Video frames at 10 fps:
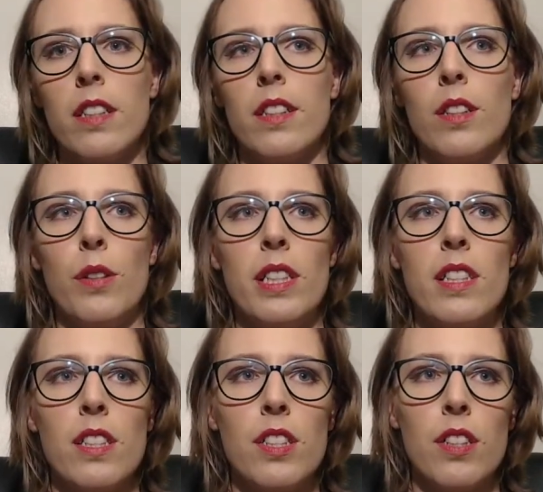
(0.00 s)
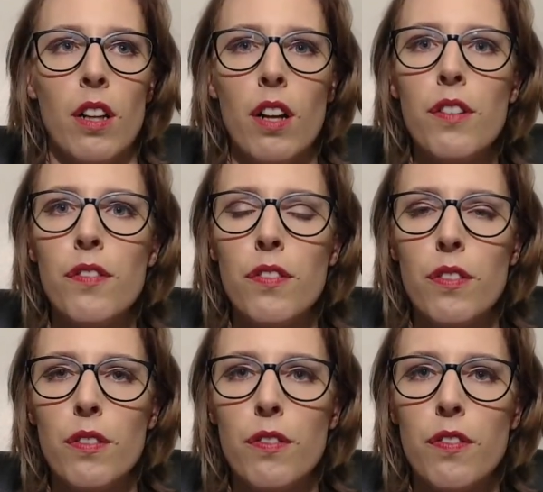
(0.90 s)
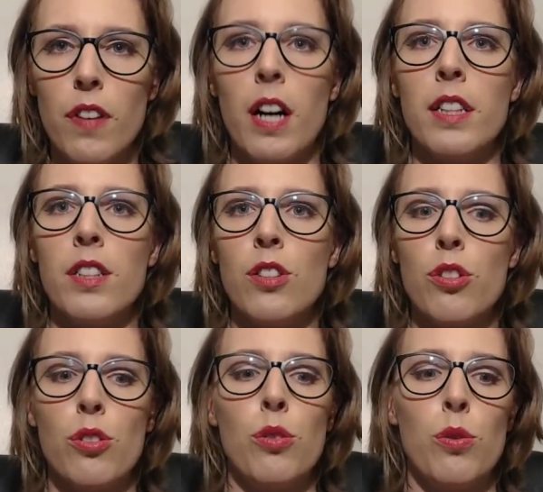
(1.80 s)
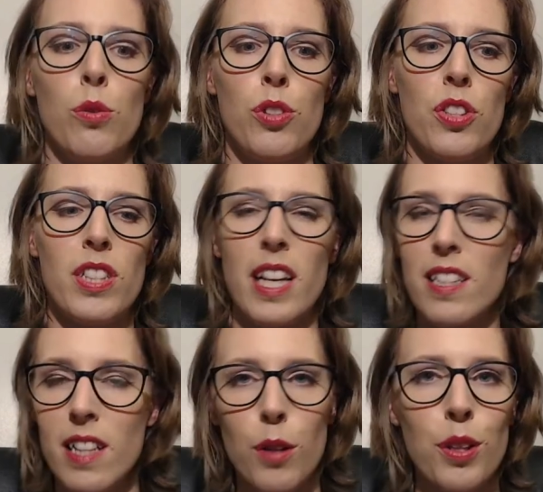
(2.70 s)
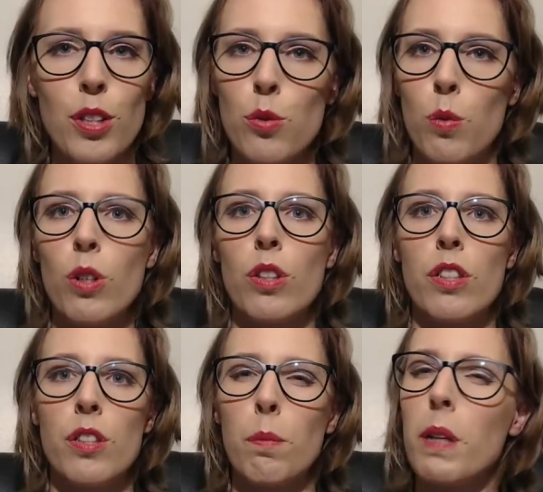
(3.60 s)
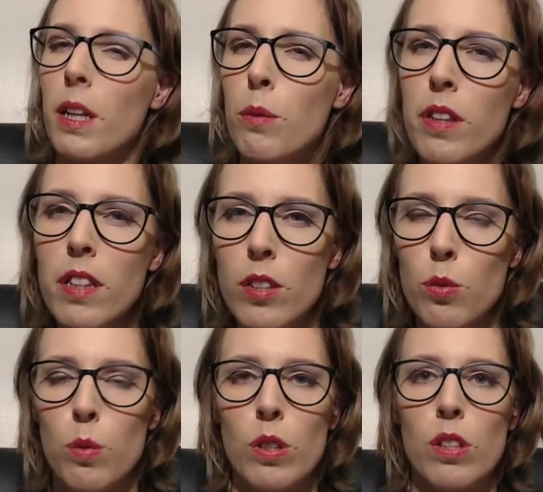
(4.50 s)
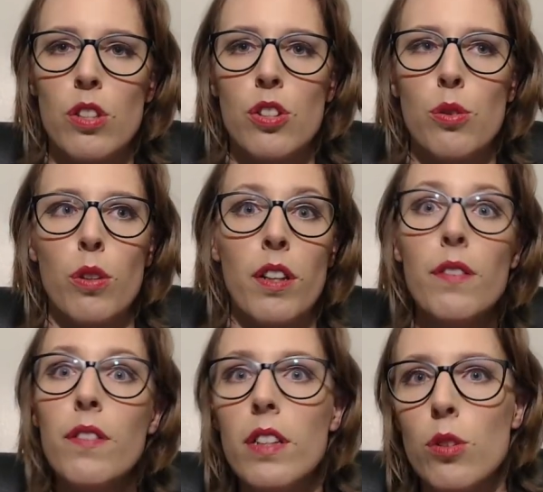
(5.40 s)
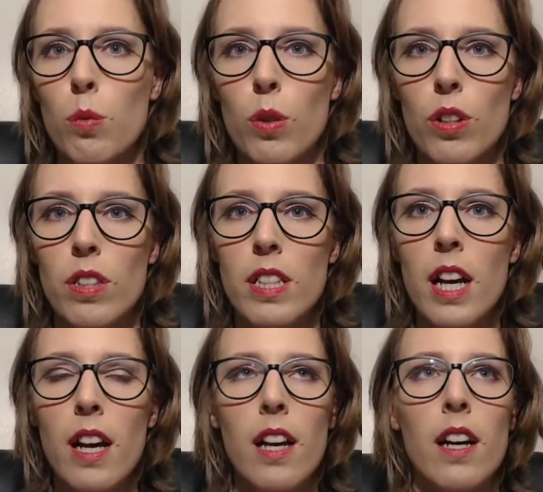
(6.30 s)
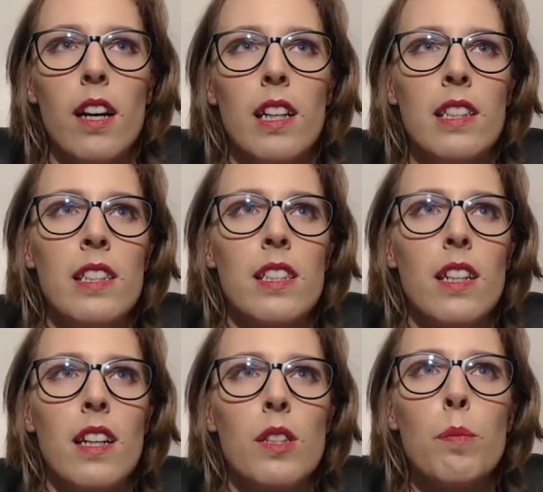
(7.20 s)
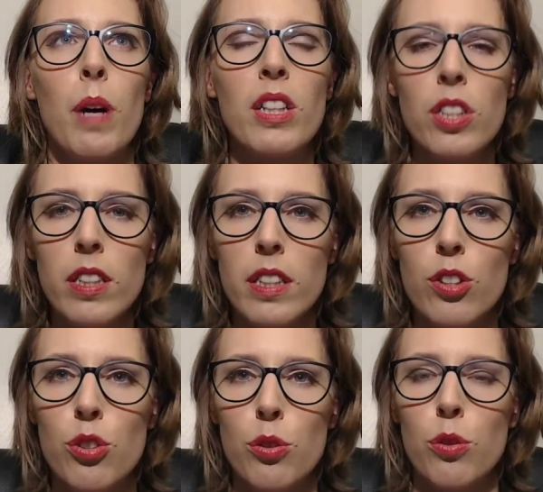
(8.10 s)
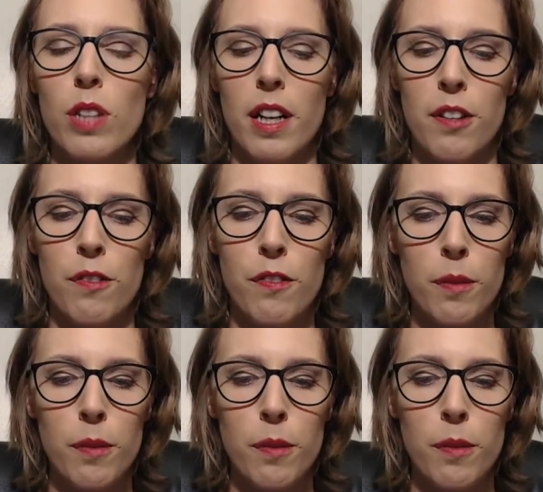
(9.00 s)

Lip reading: It's a lot of fun to just test out these words, to play with these words, to live these words, and especially to kind of